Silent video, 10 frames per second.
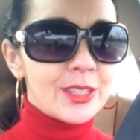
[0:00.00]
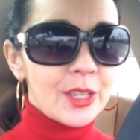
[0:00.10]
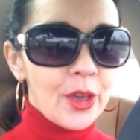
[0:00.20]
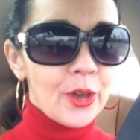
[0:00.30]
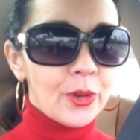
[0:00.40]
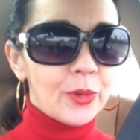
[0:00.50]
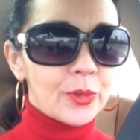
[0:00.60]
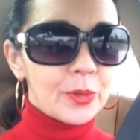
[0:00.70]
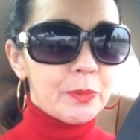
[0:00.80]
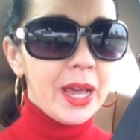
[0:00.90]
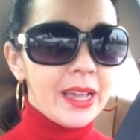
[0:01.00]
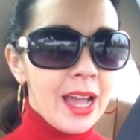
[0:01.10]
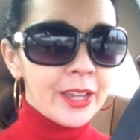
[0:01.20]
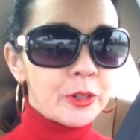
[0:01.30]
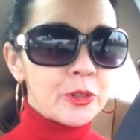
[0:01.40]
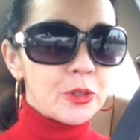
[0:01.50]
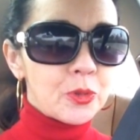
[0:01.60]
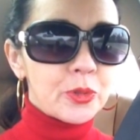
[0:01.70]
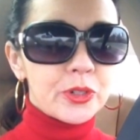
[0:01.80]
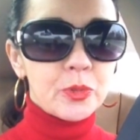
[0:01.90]
So my iron
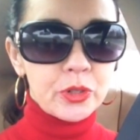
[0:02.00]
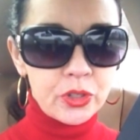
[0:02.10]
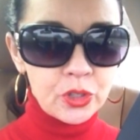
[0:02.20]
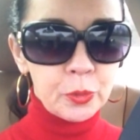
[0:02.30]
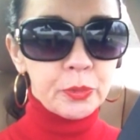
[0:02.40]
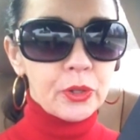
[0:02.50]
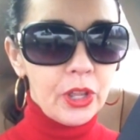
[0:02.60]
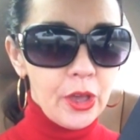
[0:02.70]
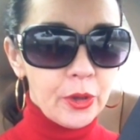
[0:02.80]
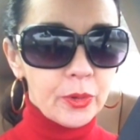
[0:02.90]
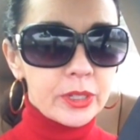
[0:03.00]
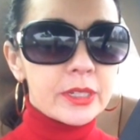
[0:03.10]
stores were super low,